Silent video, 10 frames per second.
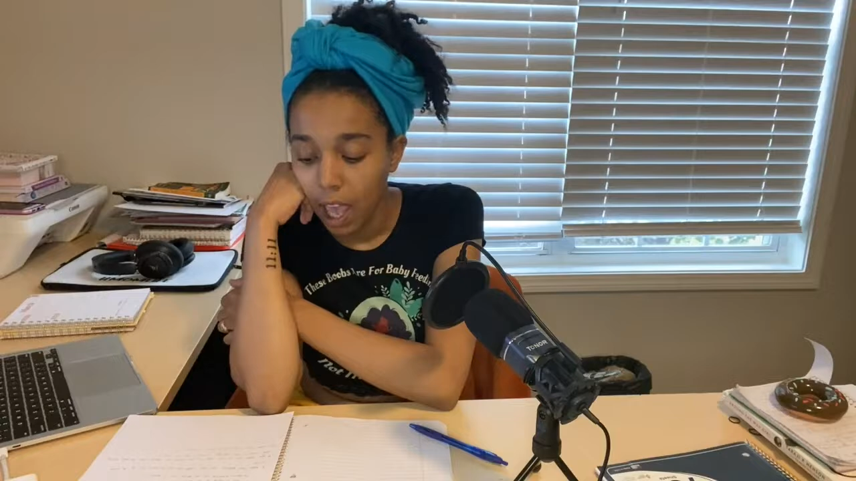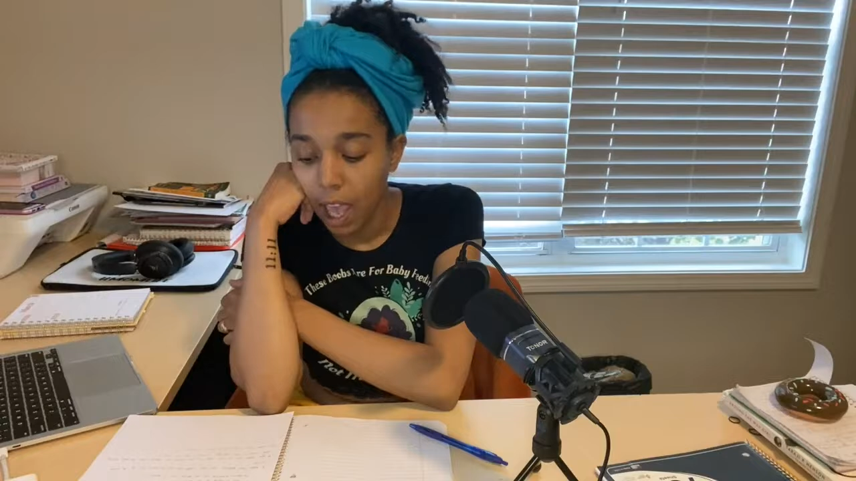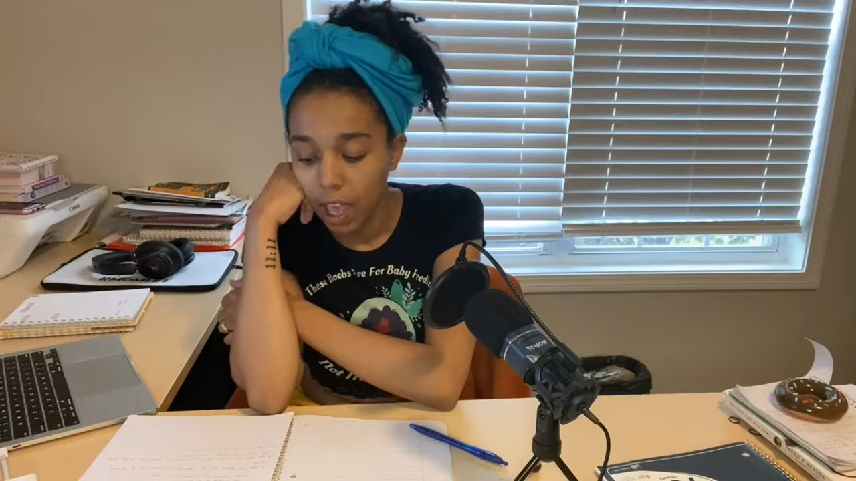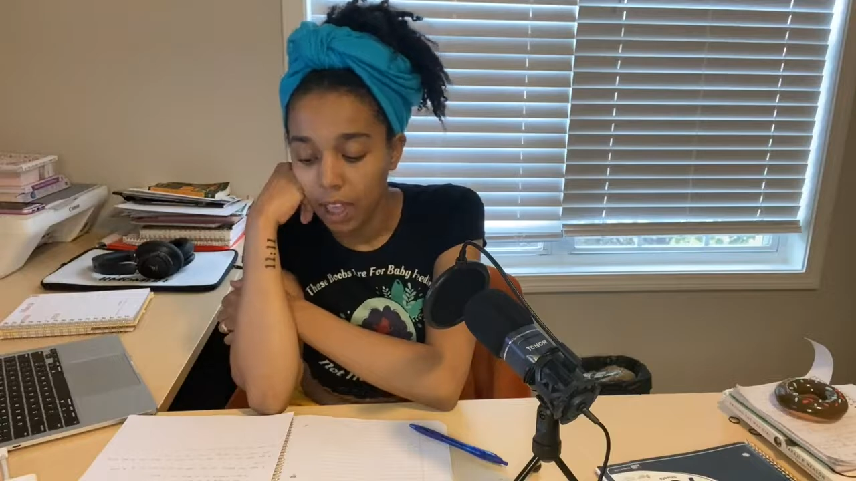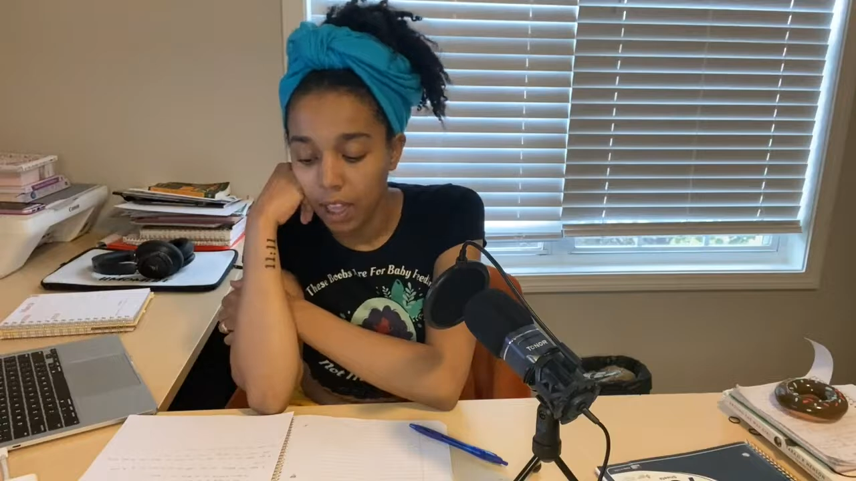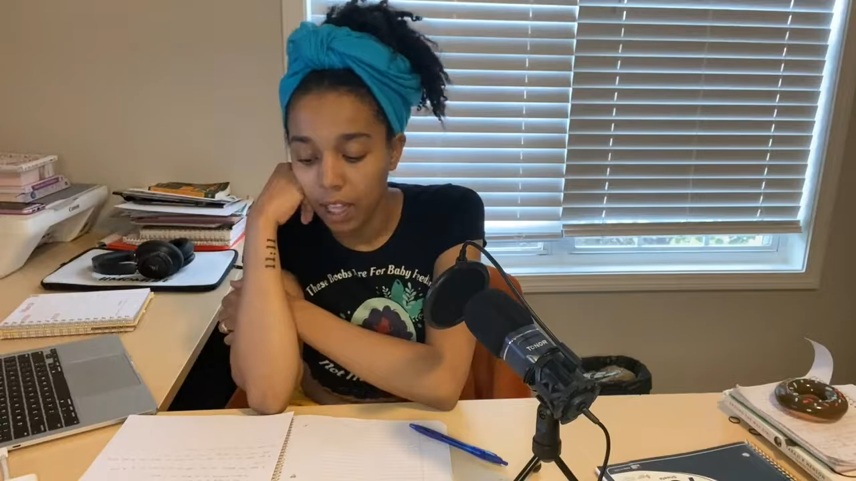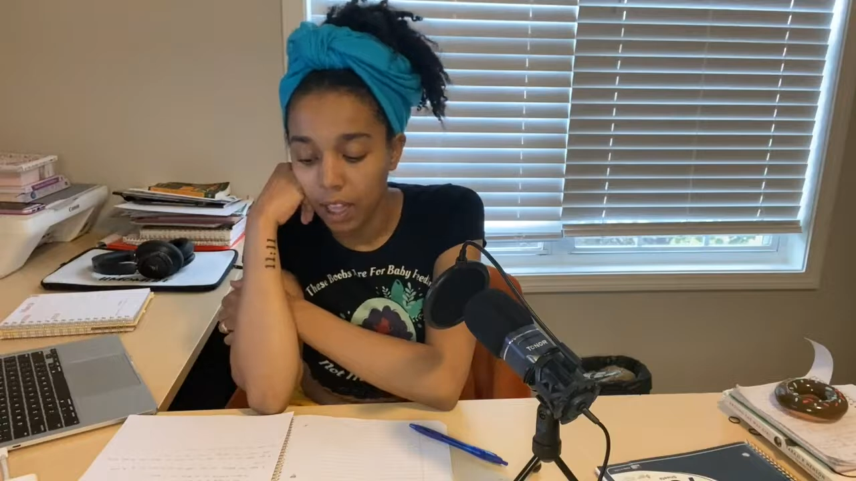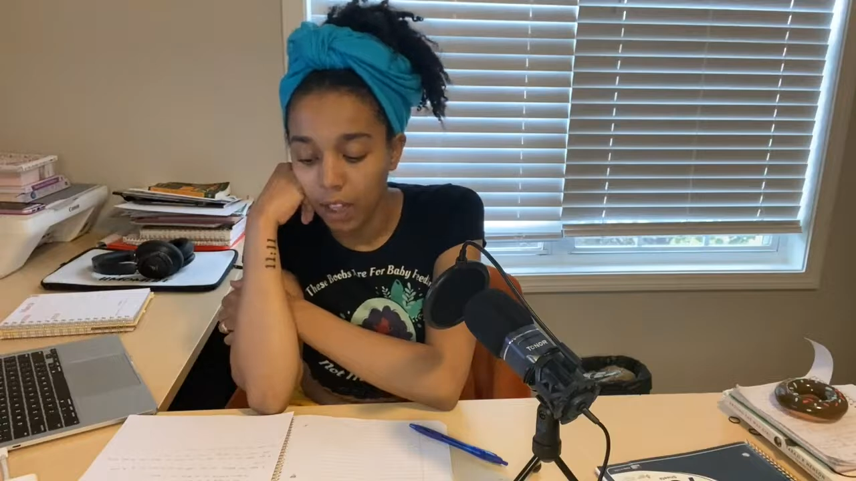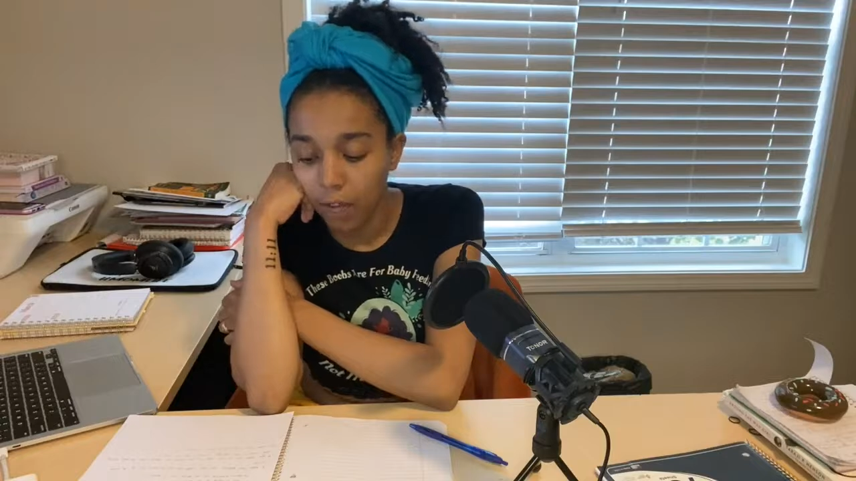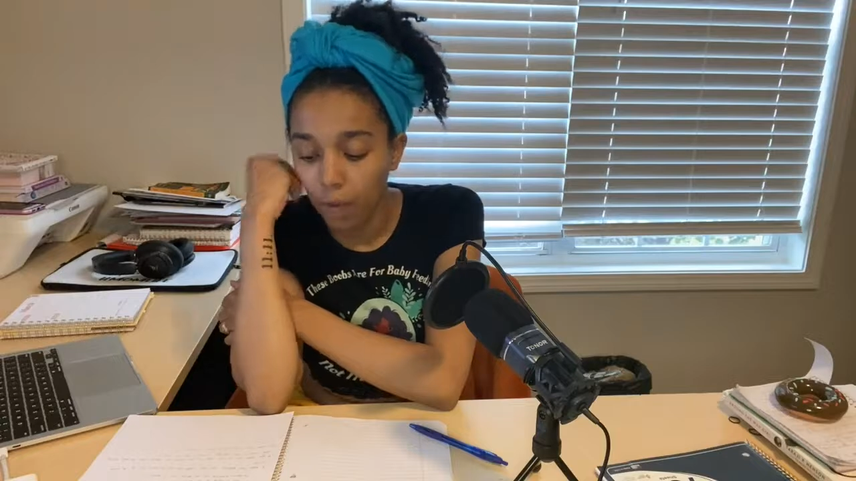And then
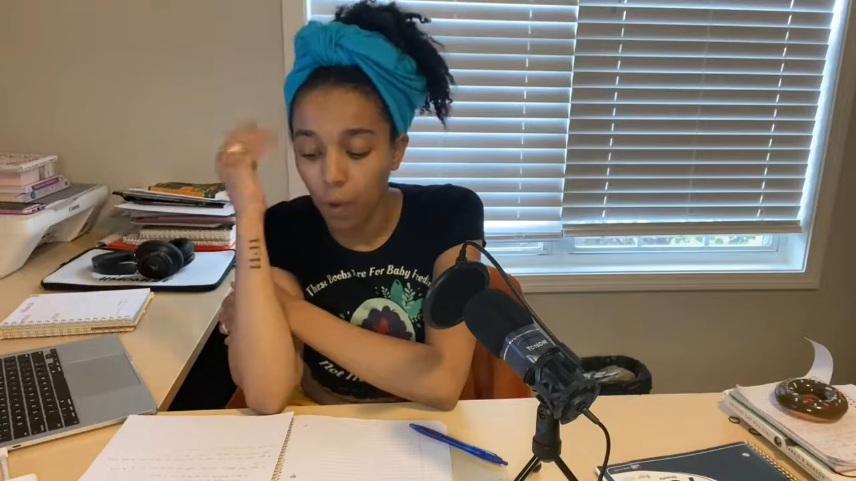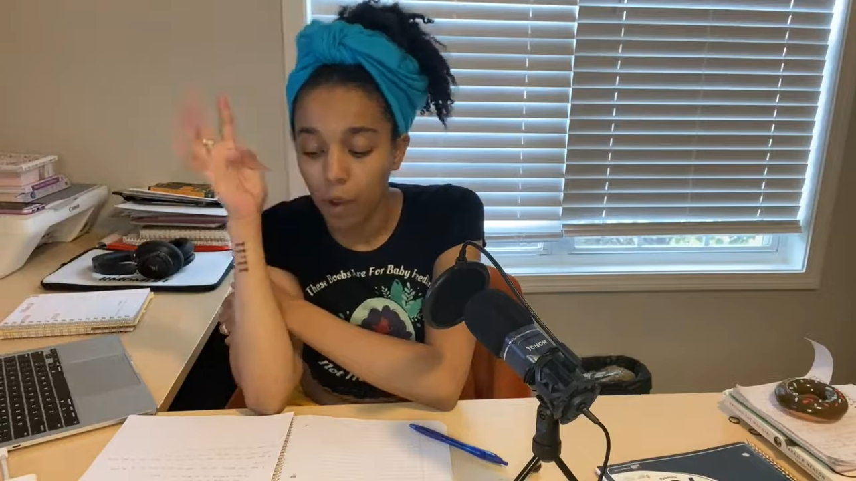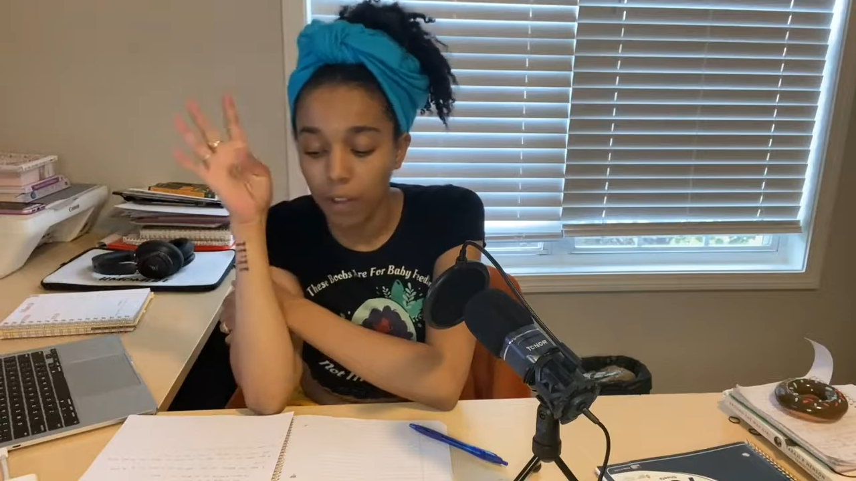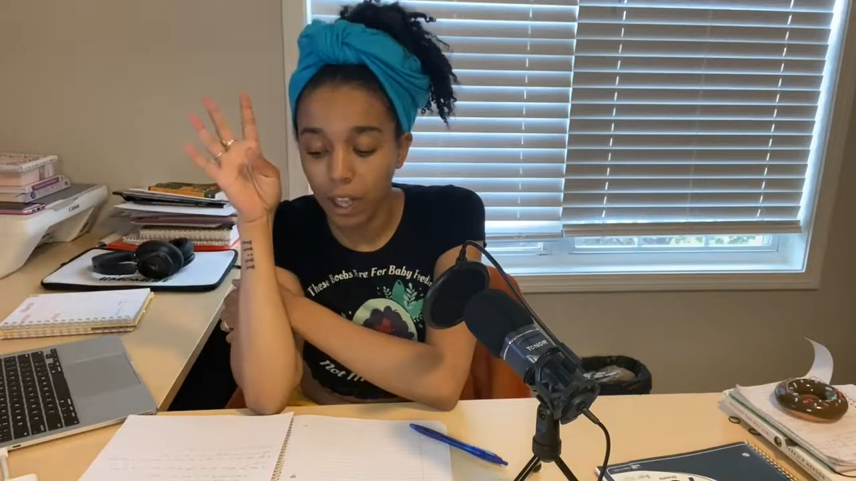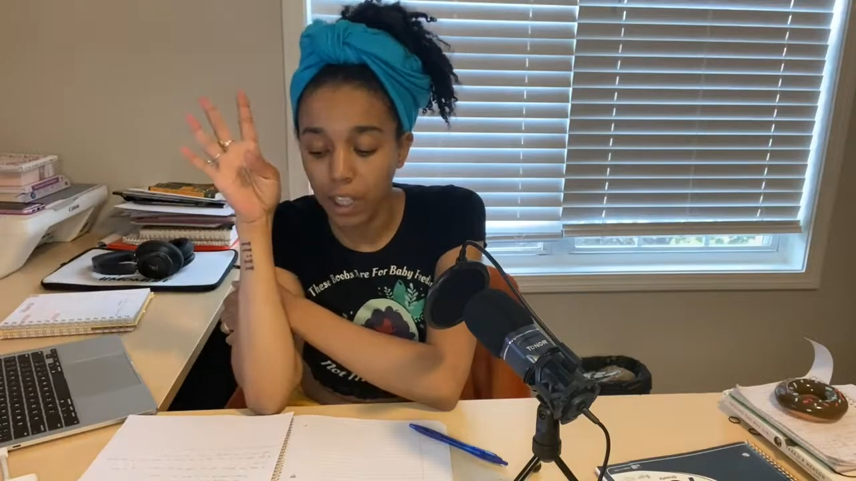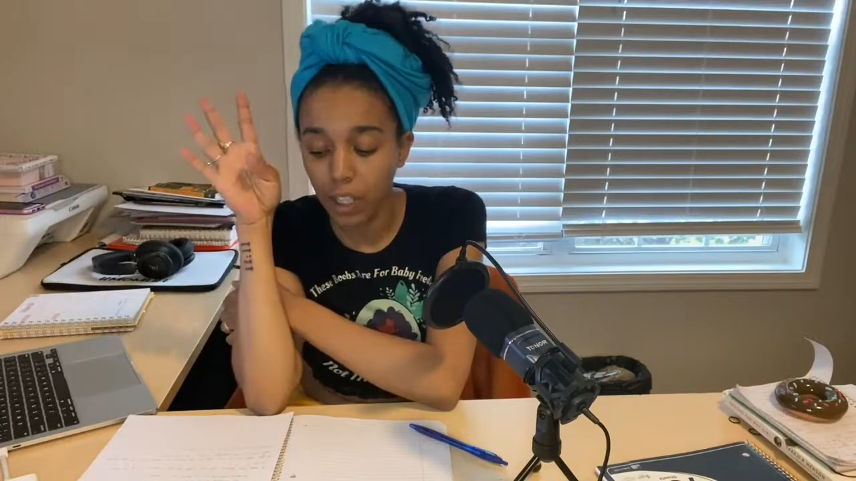the 4th thing